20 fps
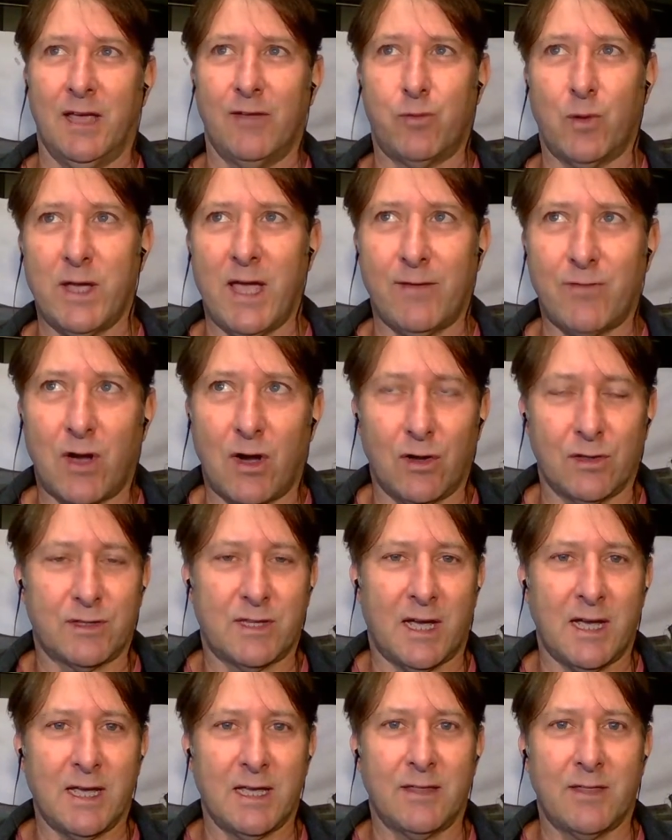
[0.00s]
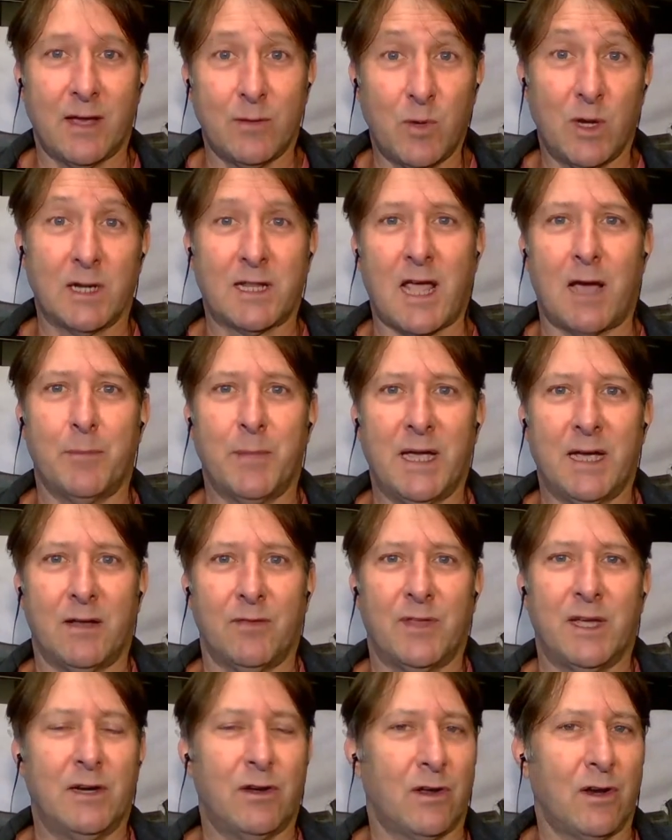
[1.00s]
If we have a hot day, they will come
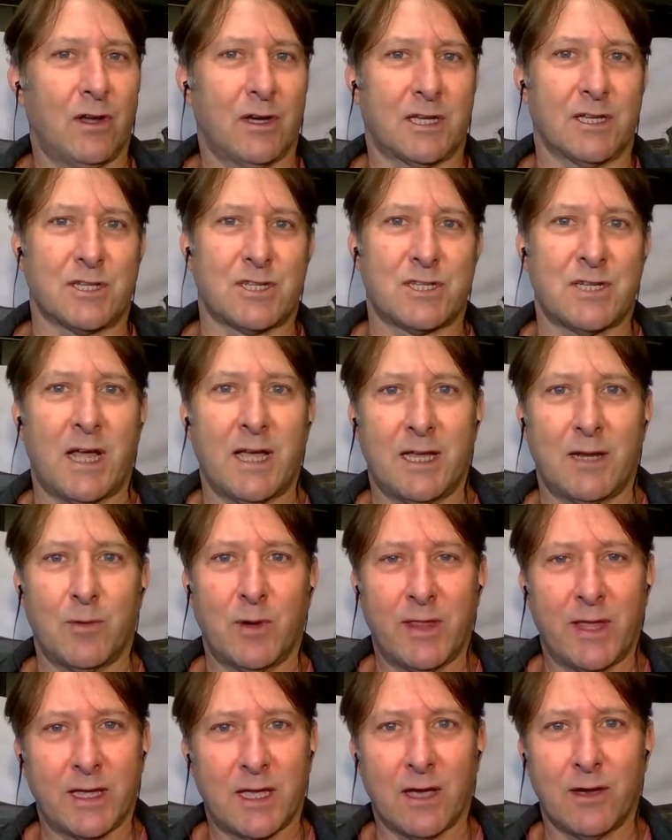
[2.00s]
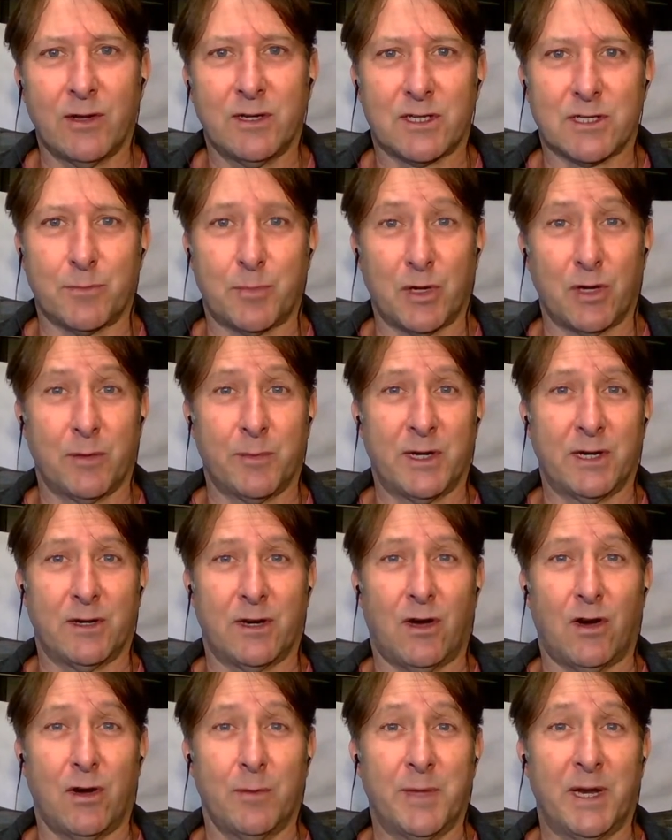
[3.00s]
out. They're not like a snake where they go into
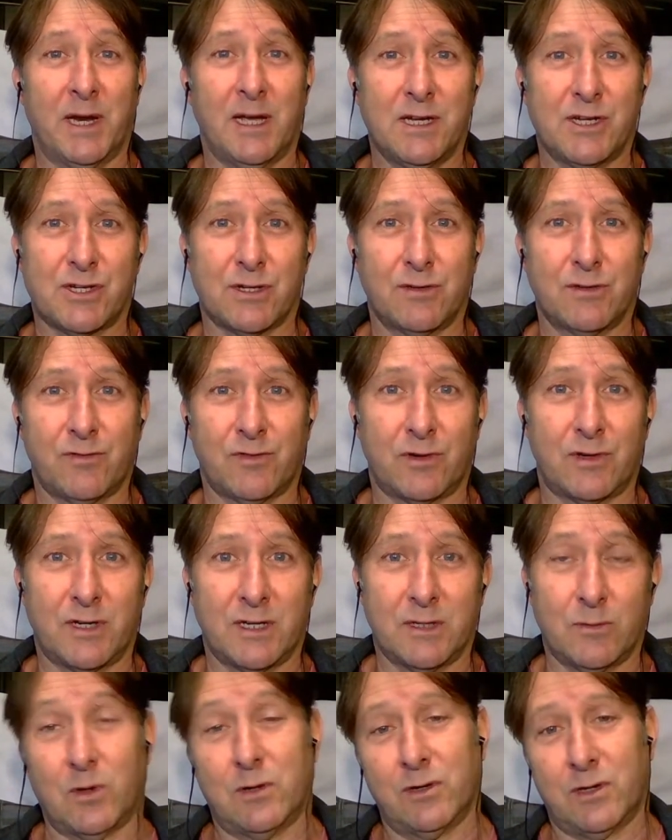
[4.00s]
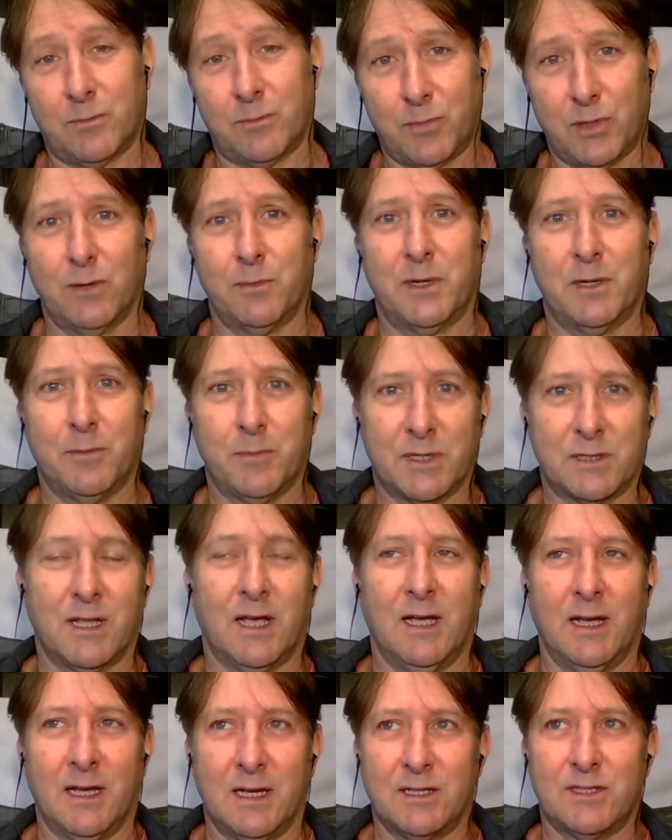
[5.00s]
permanent hibernation for, well, not permanent, but
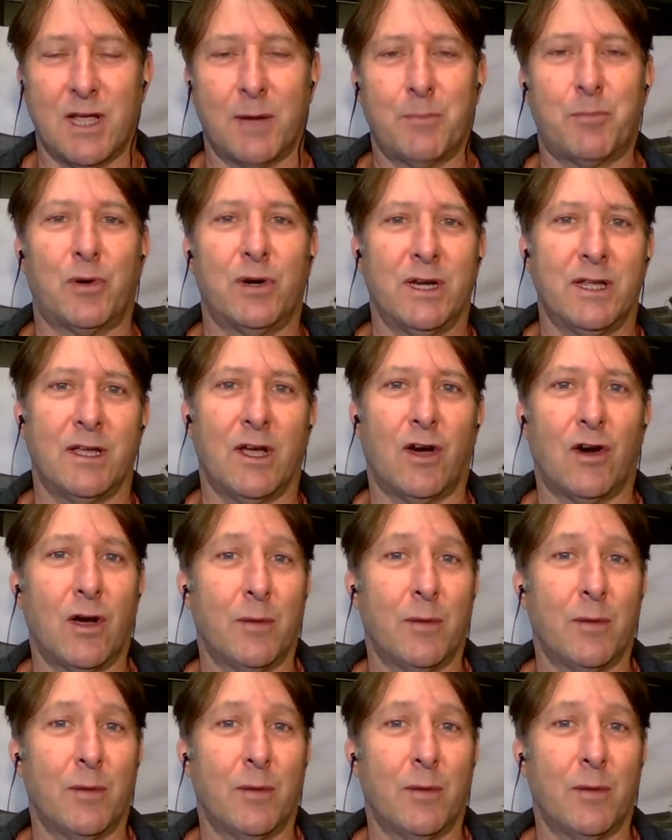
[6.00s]
temporary